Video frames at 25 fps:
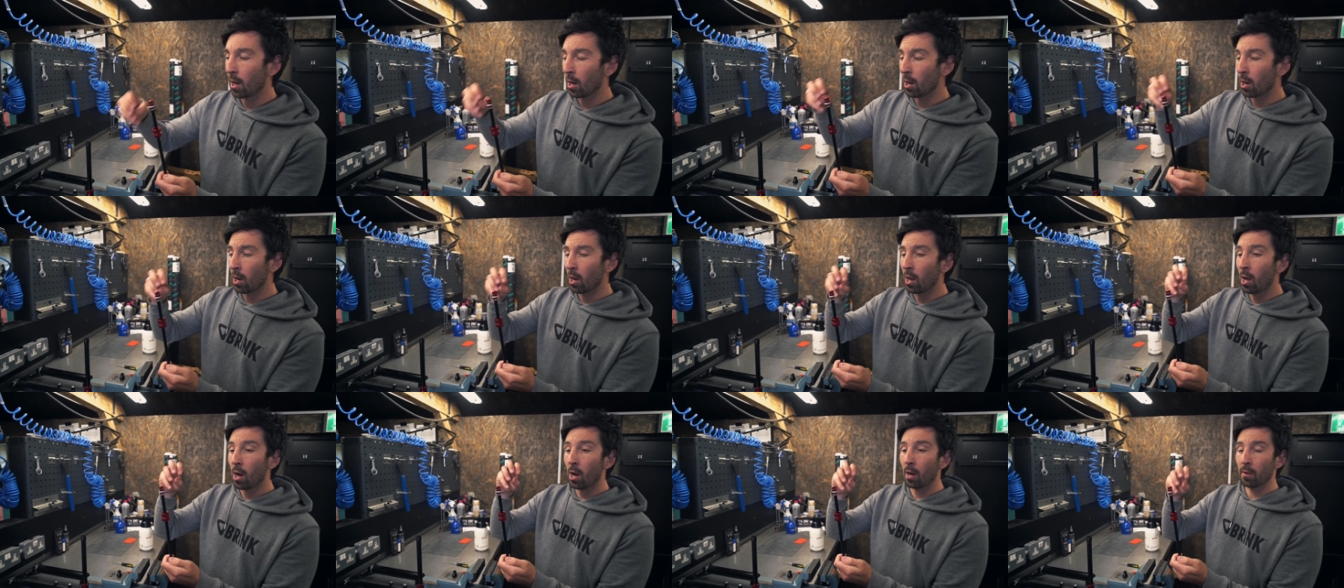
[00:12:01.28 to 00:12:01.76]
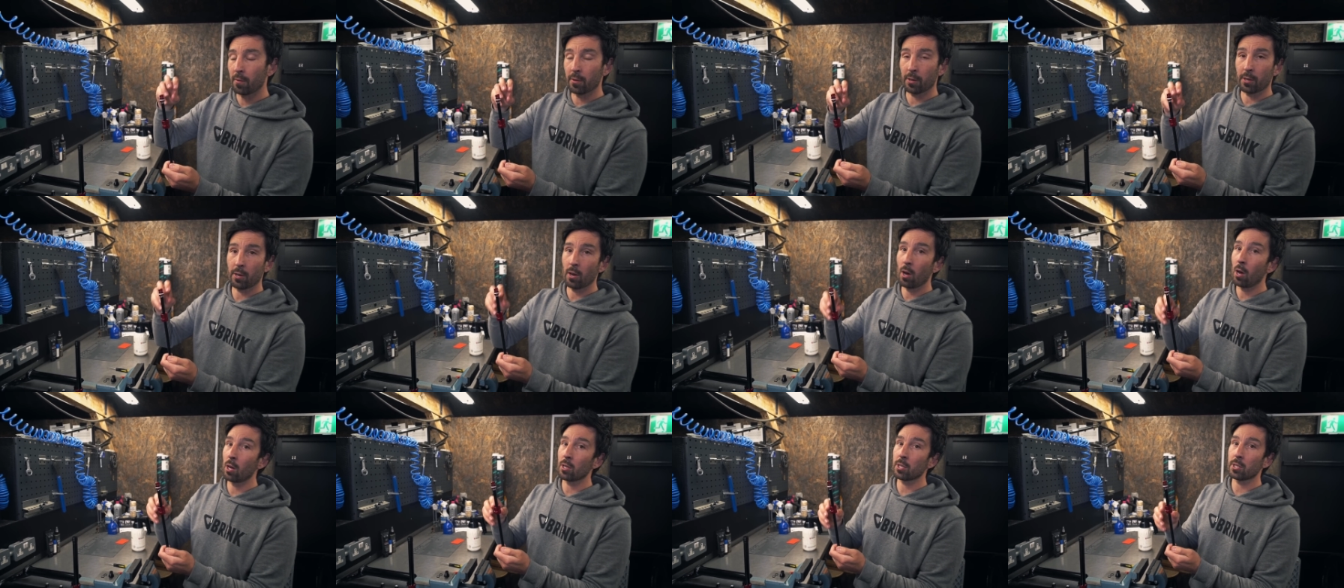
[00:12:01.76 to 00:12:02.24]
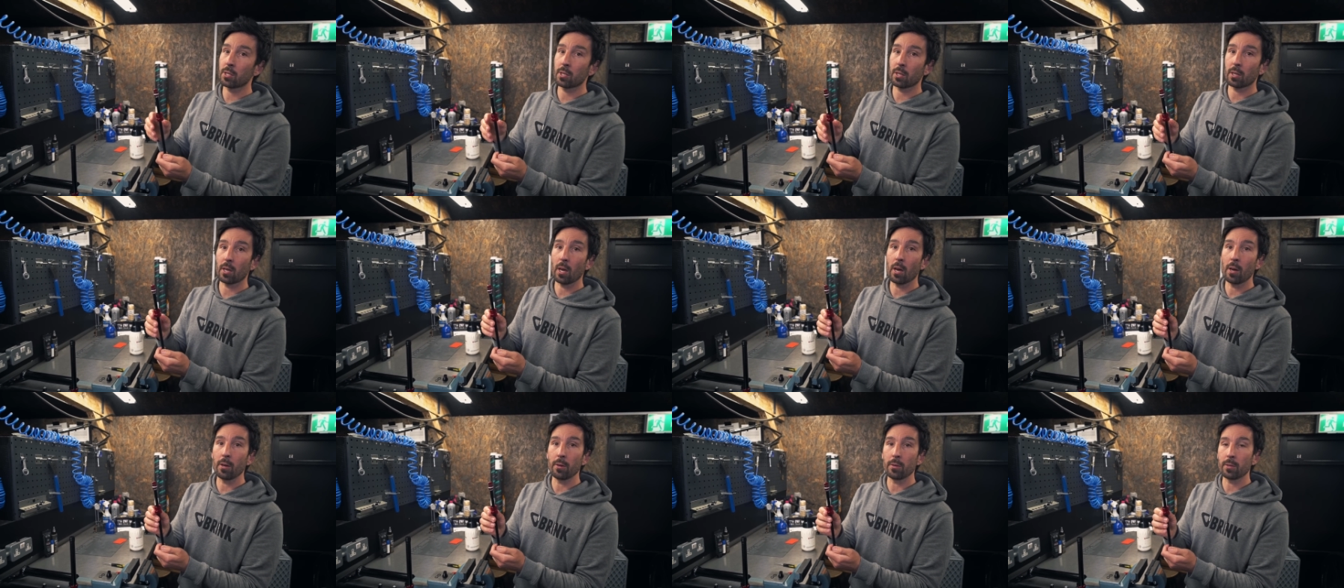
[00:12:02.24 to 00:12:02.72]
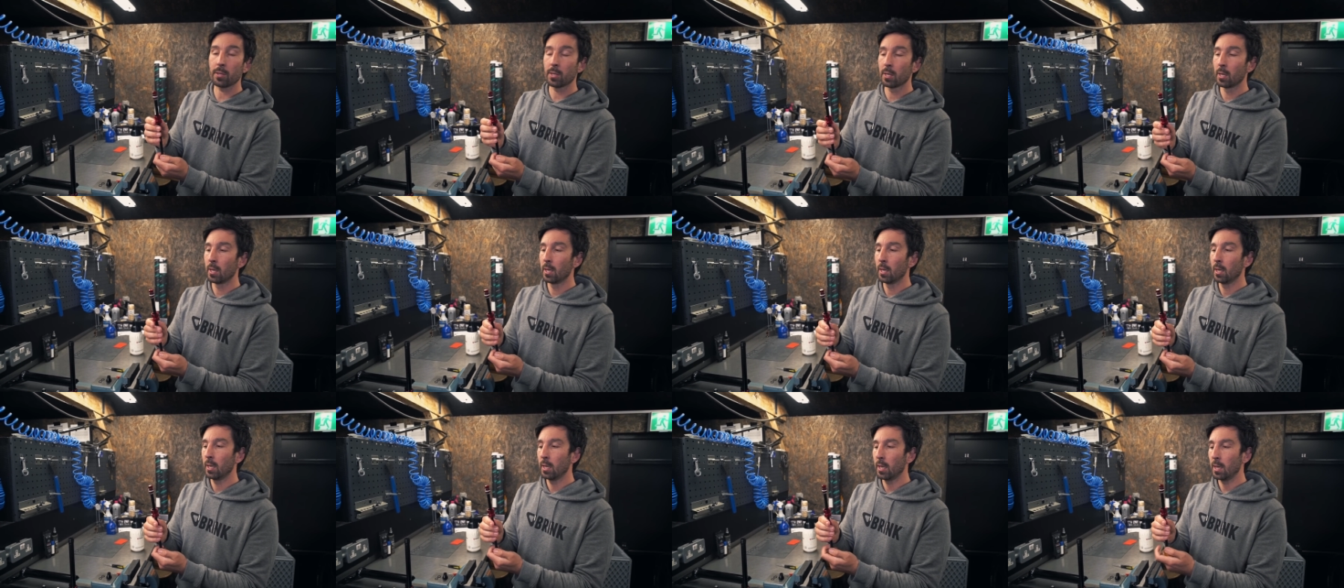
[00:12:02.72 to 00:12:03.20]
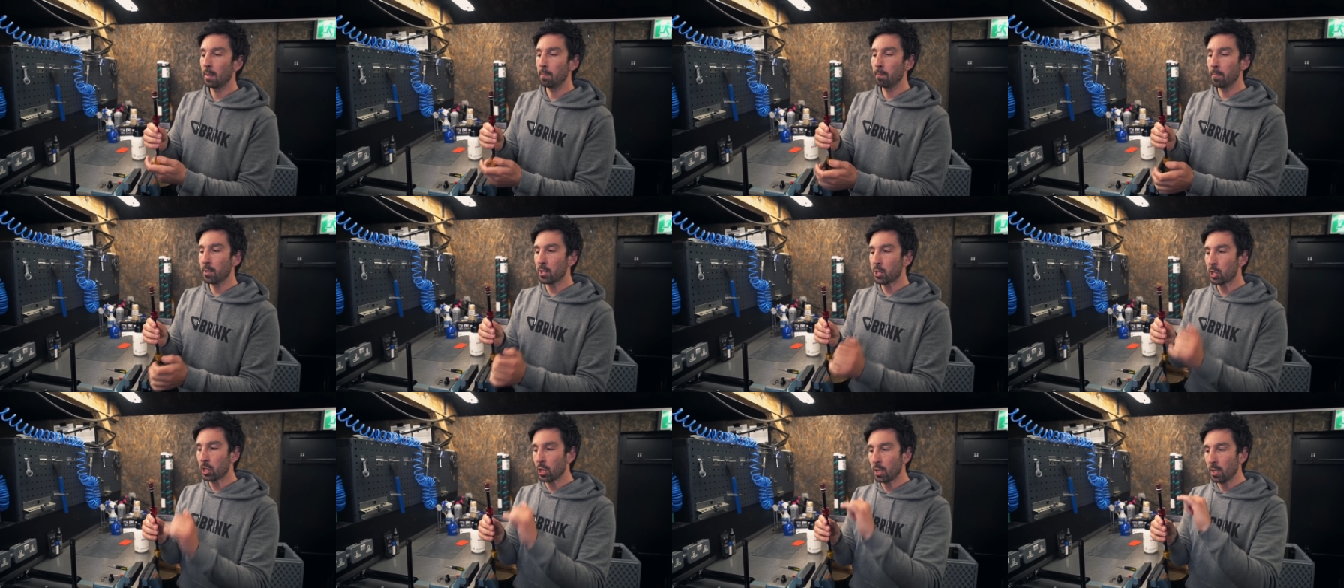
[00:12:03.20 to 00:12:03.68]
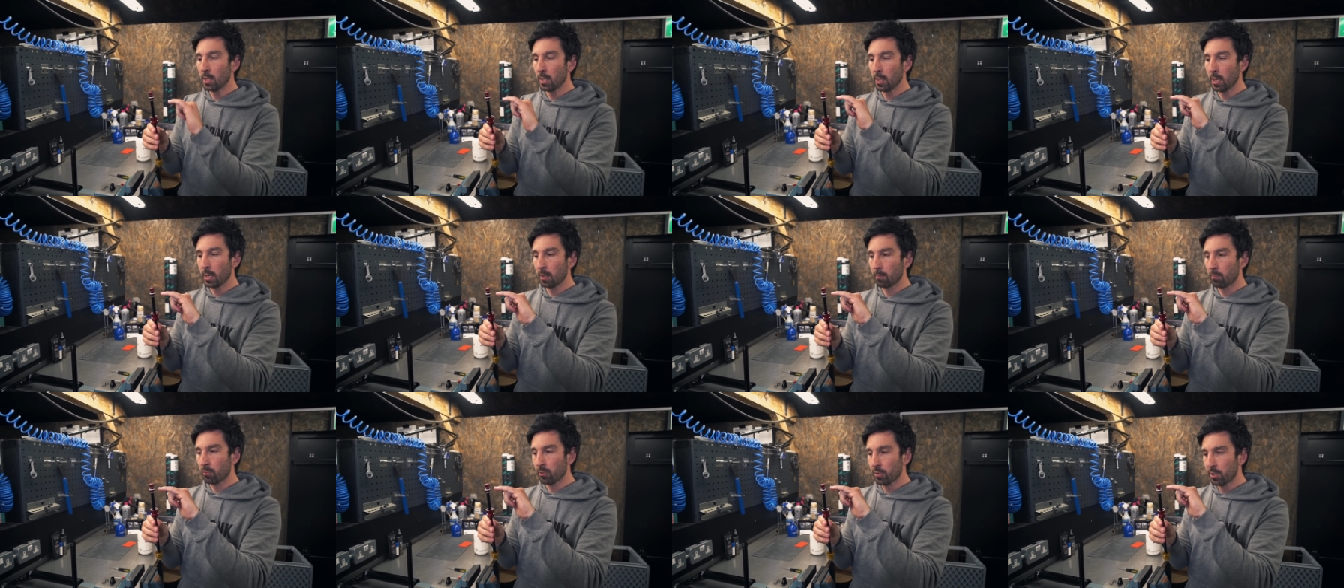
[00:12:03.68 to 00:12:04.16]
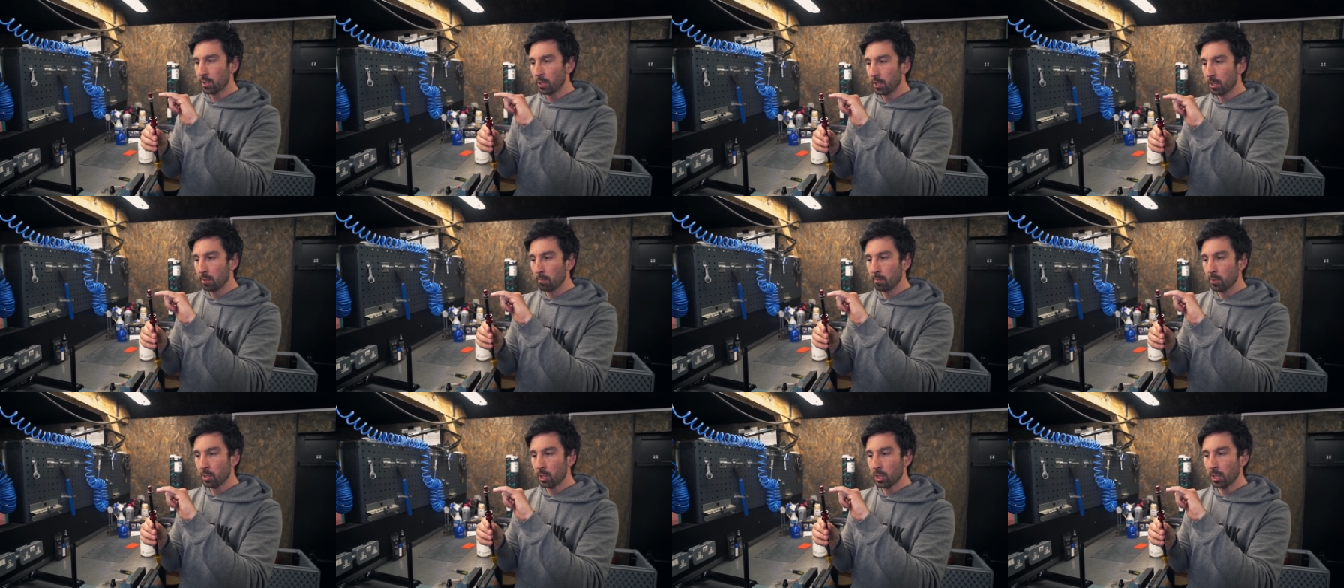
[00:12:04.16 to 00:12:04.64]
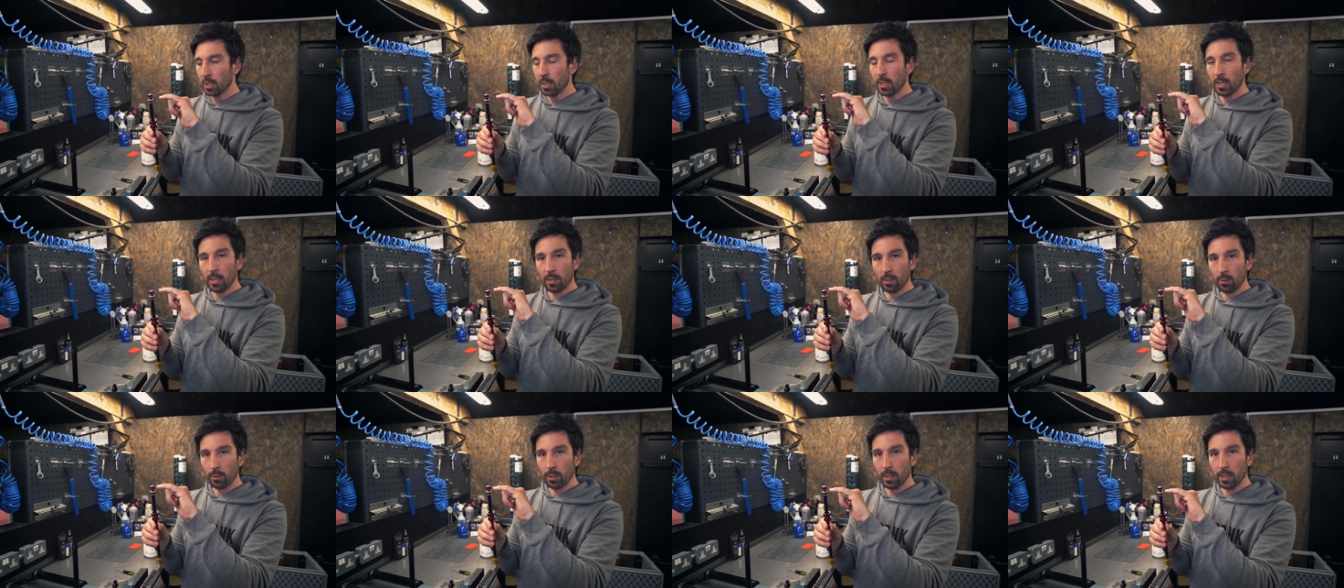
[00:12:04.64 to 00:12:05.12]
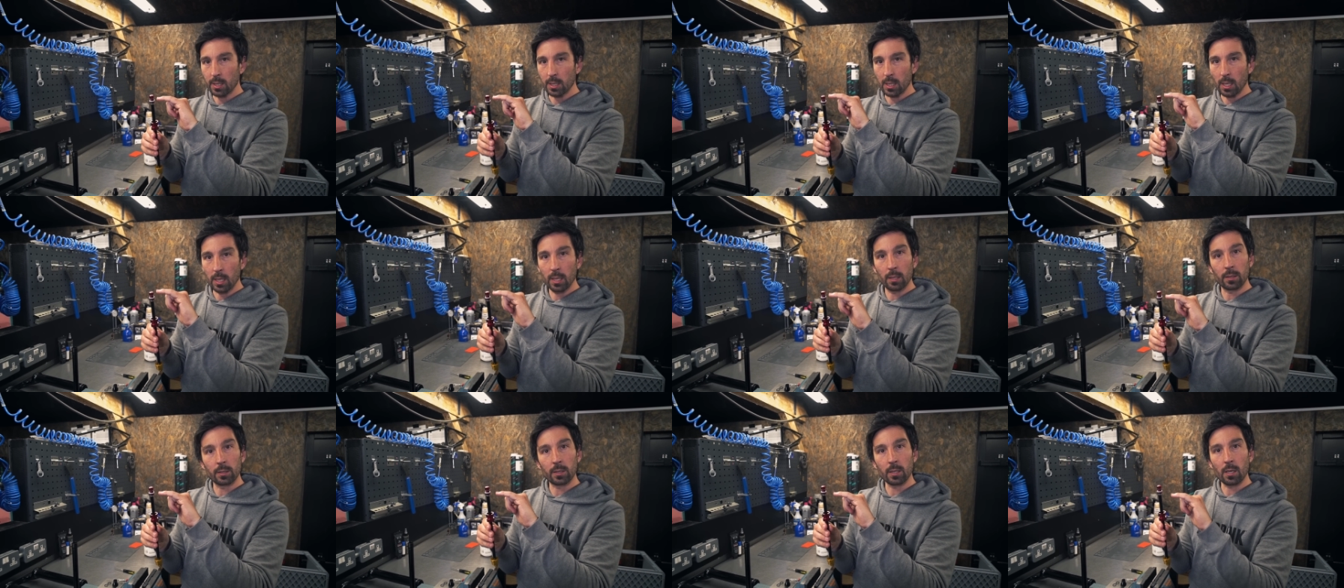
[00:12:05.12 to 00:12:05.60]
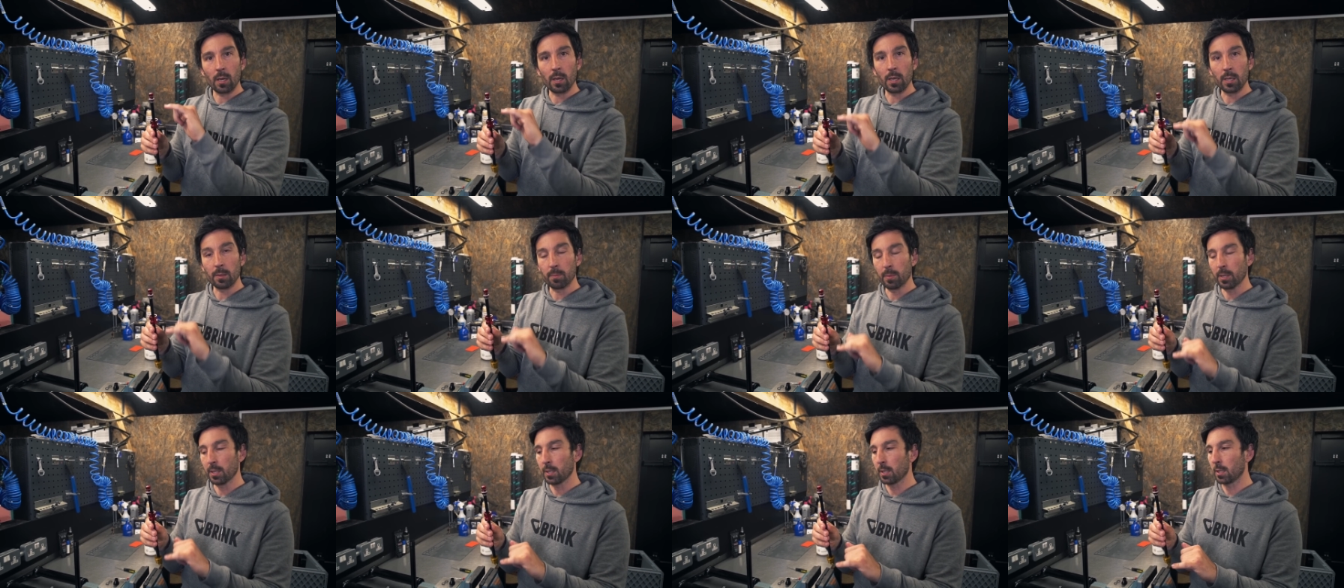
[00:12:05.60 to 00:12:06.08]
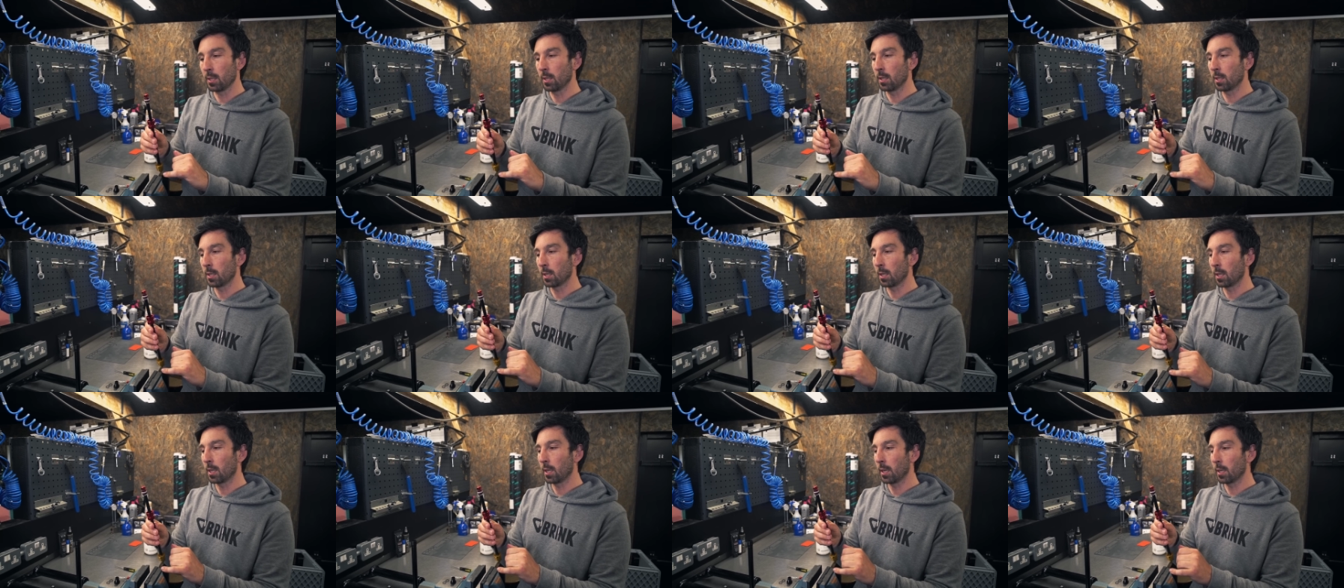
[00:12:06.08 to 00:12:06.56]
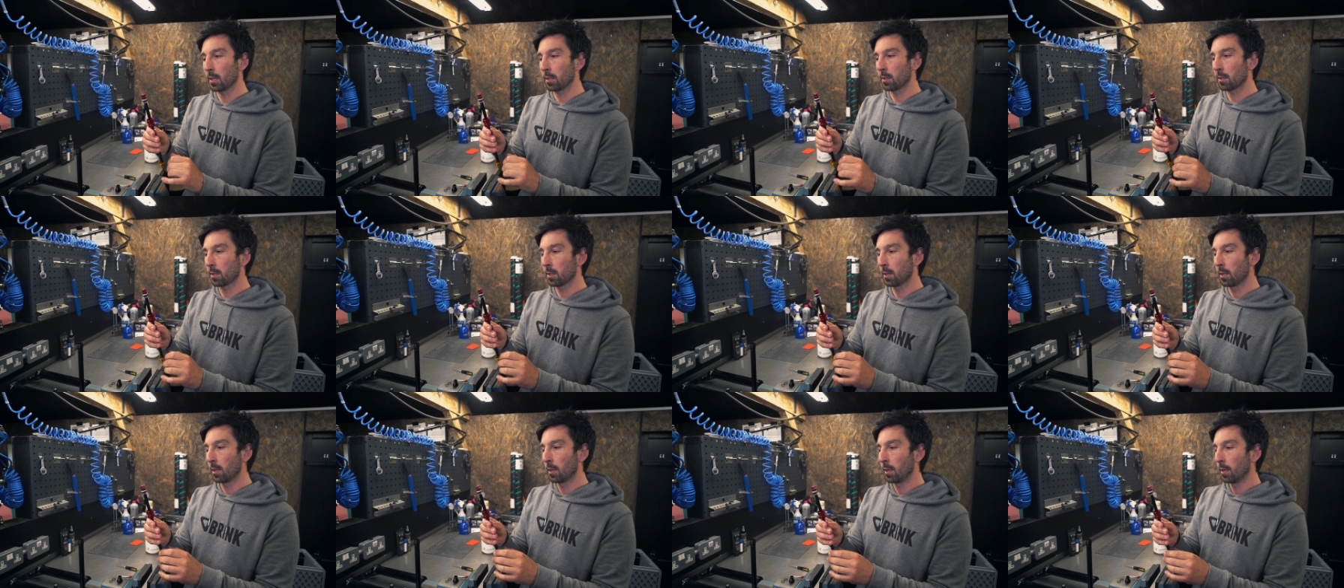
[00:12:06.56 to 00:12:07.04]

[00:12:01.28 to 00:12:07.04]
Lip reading: lot of the cost goes in machining, precision machining all these little tiny pistons and things.